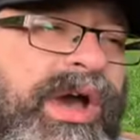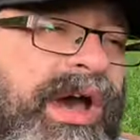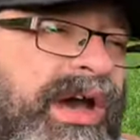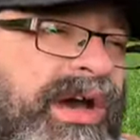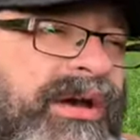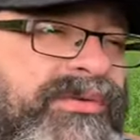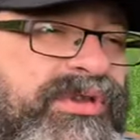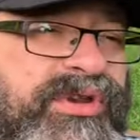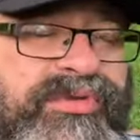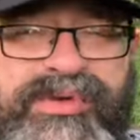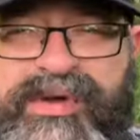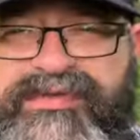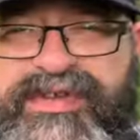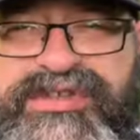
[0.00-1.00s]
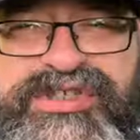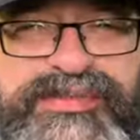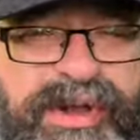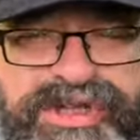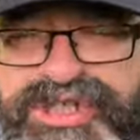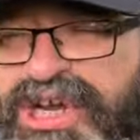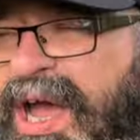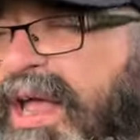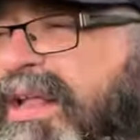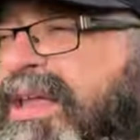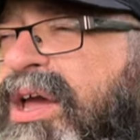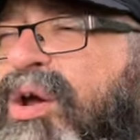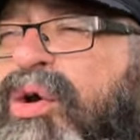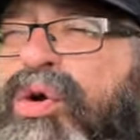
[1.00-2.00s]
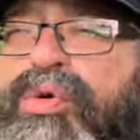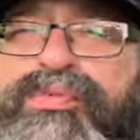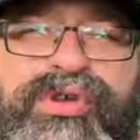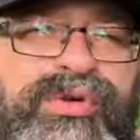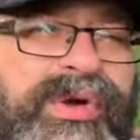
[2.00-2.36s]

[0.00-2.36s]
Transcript: You know, you have a small child at home,